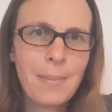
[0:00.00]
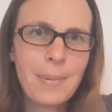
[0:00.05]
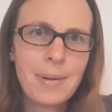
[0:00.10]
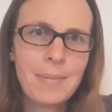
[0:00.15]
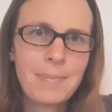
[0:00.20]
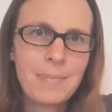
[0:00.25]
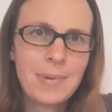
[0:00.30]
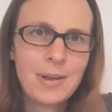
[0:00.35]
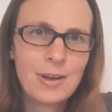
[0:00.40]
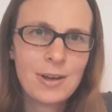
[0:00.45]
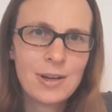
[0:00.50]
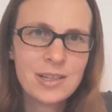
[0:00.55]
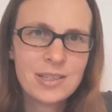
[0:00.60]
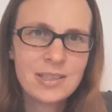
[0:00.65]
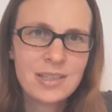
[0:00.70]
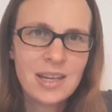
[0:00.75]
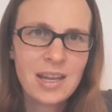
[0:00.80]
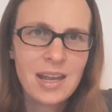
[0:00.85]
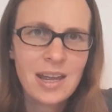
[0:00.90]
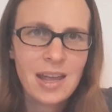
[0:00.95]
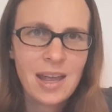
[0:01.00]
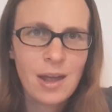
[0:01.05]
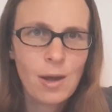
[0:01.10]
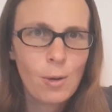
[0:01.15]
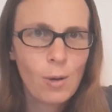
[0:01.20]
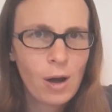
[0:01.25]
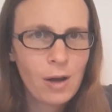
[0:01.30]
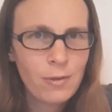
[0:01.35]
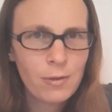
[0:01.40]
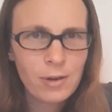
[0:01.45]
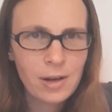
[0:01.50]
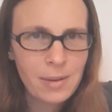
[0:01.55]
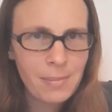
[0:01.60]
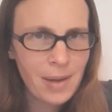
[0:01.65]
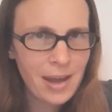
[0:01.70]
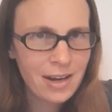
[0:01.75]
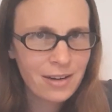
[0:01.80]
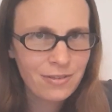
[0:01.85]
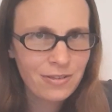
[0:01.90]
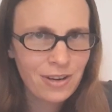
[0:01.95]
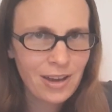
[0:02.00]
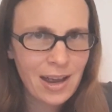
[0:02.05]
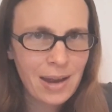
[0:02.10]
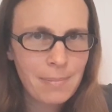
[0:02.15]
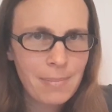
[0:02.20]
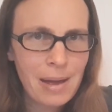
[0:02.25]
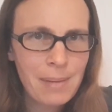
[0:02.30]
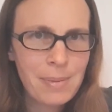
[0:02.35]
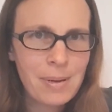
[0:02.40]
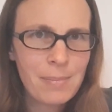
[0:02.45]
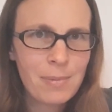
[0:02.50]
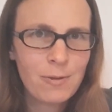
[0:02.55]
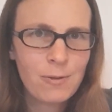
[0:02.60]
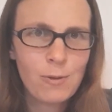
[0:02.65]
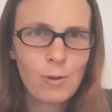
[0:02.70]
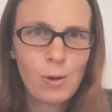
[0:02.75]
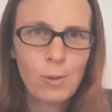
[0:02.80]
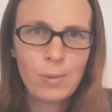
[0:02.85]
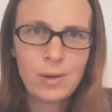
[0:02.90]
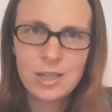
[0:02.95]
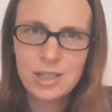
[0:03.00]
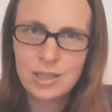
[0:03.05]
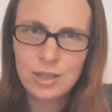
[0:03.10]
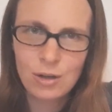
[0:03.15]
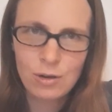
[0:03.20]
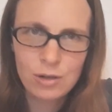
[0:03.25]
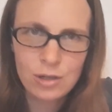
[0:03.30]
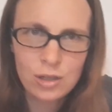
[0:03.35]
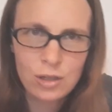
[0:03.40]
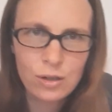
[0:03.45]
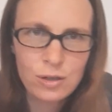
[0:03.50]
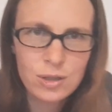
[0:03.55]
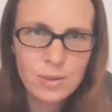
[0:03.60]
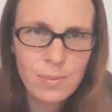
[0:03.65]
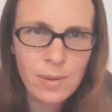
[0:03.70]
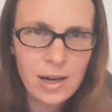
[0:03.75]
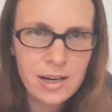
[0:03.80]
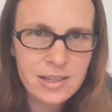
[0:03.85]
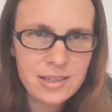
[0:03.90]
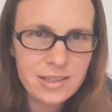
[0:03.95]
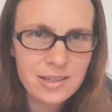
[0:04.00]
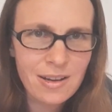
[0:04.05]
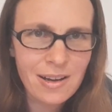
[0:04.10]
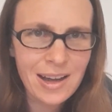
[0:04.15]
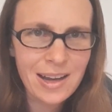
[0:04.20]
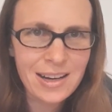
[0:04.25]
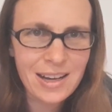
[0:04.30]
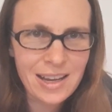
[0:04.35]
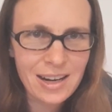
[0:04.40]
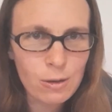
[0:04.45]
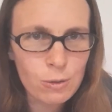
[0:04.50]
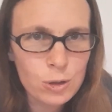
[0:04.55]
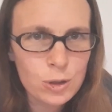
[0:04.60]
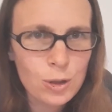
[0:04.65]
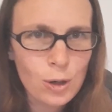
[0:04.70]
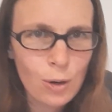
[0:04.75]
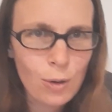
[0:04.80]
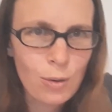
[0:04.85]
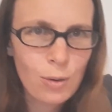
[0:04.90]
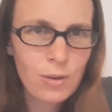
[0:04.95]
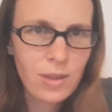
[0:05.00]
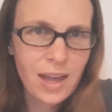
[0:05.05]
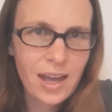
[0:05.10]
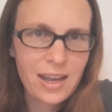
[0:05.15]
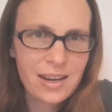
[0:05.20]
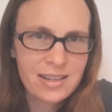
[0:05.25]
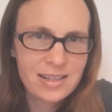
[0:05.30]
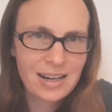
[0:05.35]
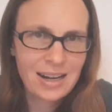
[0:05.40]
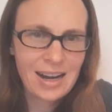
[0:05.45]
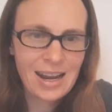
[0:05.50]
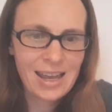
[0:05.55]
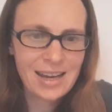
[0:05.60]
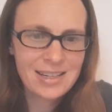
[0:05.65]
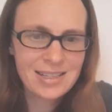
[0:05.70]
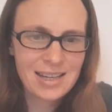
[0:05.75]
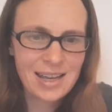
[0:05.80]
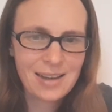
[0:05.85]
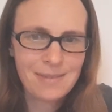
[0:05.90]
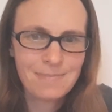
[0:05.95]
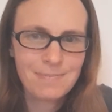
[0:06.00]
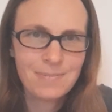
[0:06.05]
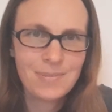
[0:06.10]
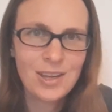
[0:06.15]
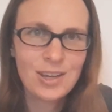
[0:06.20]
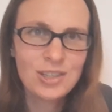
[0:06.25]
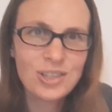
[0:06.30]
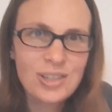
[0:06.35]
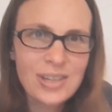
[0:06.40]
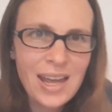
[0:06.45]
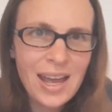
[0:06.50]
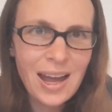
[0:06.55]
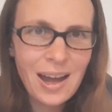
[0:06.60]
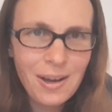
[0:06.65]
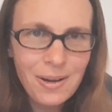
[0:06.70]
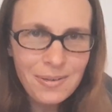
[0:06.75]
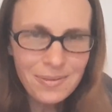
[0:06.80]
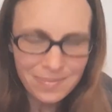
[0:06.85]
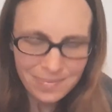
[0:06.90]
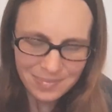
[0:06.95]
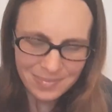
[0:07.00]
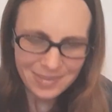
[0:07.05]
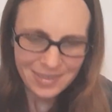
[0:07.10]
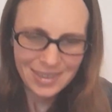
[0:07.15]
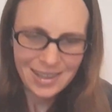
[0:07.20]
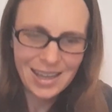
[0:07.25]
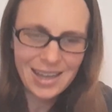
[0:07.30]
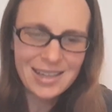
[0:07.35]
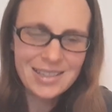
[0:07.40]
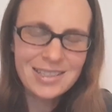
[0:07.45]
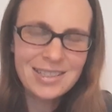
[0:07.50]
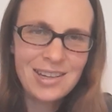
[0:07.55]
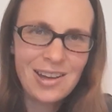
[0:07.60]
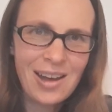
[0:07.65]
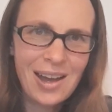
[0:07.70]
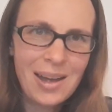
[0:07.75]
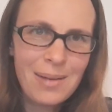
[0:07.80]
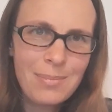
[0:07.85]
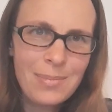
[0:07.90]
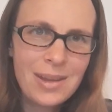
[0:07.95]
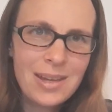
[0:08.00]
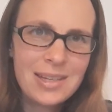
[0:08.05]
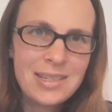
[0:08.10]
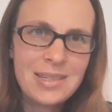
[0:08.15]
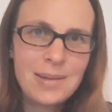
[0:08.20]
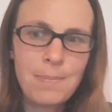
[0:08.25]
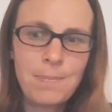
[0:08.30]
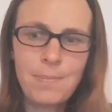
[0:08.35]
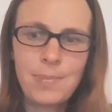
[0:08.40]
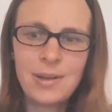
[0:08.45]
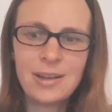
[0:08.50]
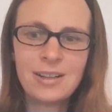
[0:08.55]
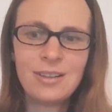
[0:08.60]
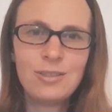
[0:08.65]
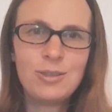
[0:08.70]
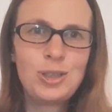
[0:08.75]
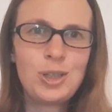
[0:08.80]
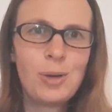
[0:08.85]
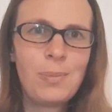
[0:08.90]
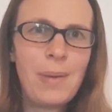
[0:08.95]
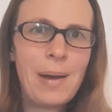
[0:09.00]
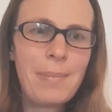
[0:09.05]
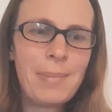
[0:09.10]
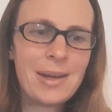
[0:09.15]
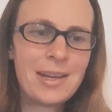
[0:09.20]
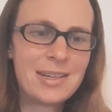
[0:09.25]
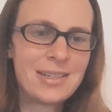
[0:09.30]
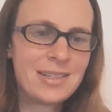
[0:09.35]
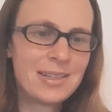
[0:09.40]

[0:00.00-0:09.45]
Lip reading: but because I've already made a flying puppet before, we're just going to use my design, and I'll show you that later. So now it's time to build your puppet.